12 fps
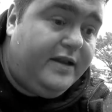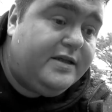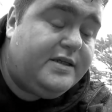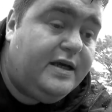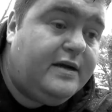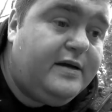in,
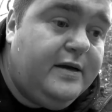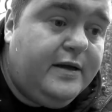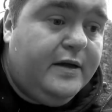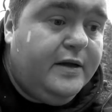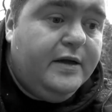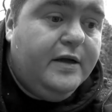isn't it?
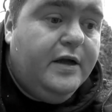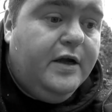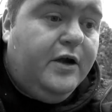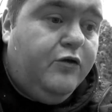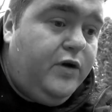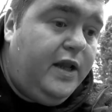
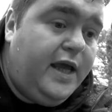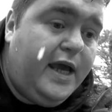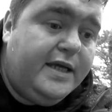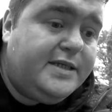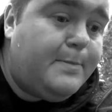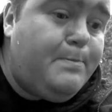It really
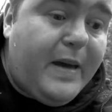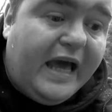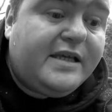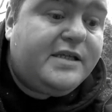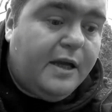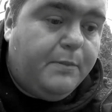is a
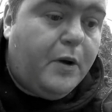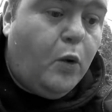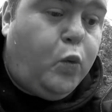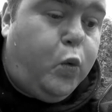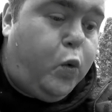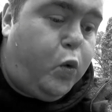messed up
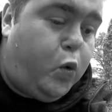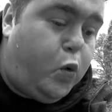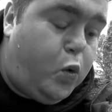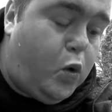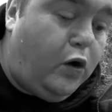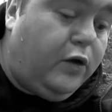
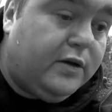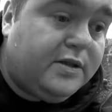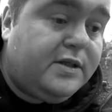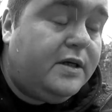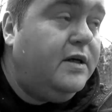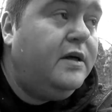
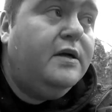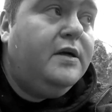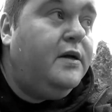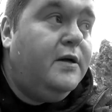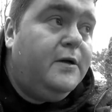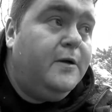world,
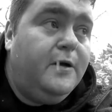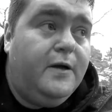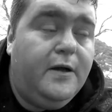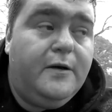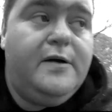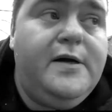you
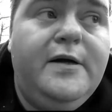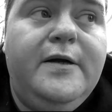know?